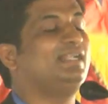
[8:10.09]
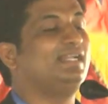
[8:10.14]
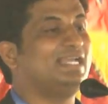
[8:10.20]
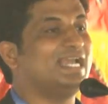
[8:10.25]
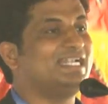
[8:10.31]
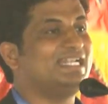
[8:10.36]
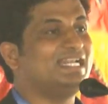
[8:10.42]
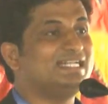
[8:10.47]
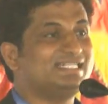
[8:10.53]

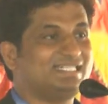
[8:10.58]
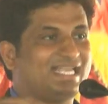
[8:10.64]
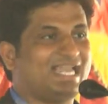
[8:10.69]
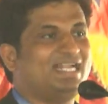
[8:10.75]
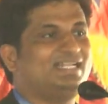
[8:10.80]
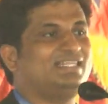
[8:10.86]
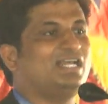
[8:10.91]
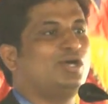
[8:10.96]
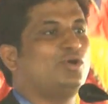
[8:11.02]
get
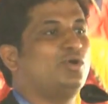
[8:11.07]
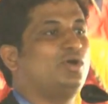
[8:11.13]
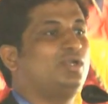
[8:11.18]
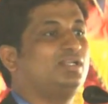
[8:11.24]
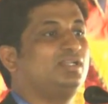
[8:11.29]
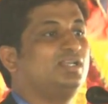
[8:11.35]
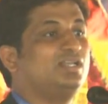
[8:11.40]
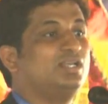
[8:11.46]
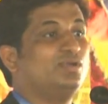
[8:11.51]
inside the
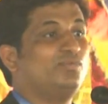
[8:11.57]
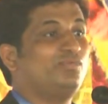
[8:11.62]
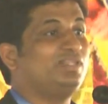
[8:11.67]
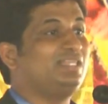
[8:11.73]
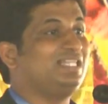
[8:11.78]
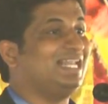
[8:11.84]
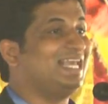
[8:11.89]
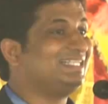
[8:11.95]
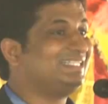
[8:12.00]
hole
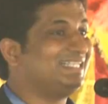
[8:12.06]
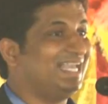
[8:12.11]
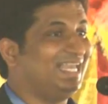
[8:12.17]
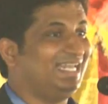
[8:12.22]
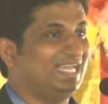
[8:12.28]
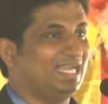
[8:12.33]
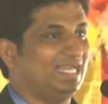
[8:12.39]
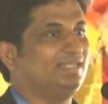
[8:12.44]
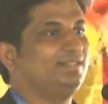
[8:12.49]
with less
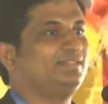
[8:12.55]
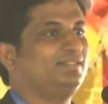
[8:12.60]
area.